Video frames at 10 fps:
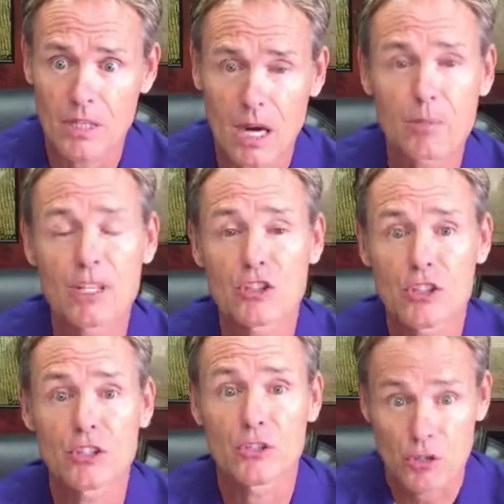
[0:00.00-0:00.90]
company
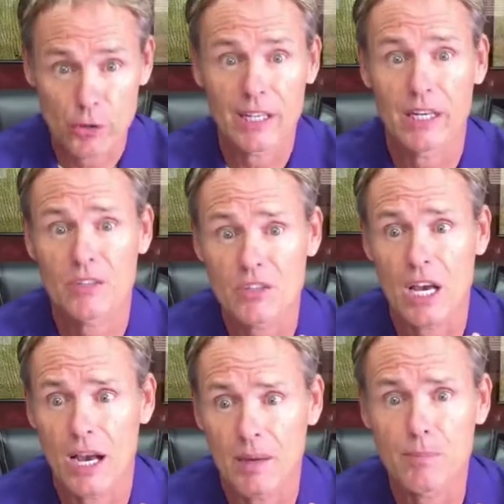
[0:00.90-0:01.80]
should treat its
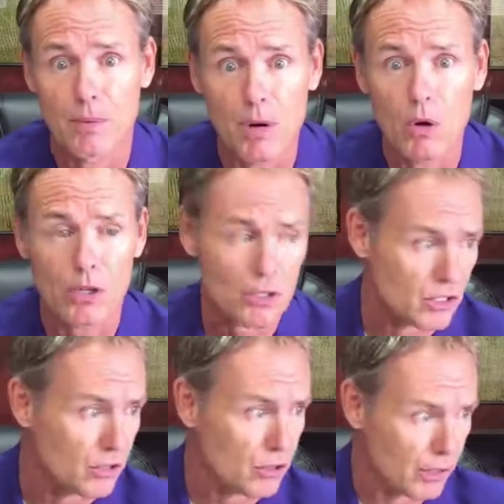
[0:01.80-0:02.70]

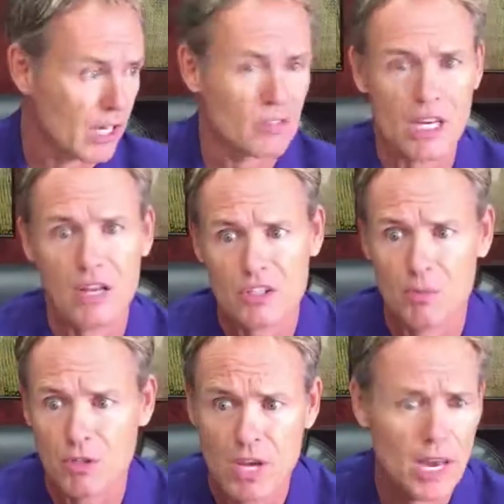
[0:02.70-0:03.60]
promoters and treat its
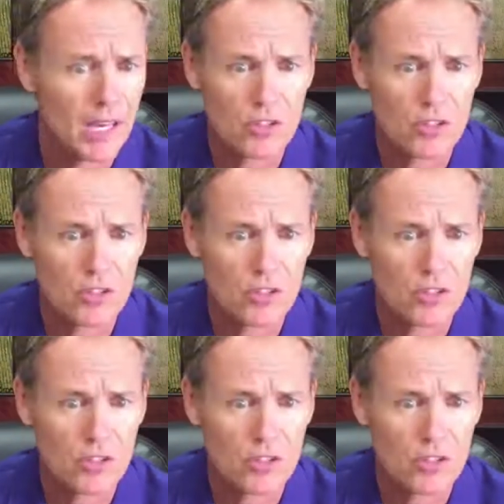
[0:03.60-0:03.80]
customers,